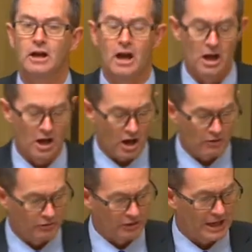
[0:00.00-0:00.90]

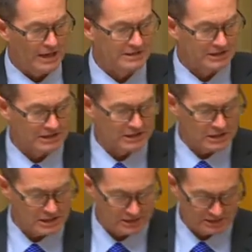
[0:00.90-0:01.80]
over the last 6
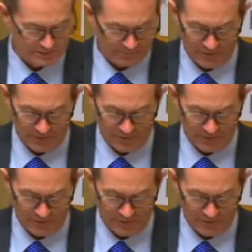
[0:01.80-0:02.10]
years.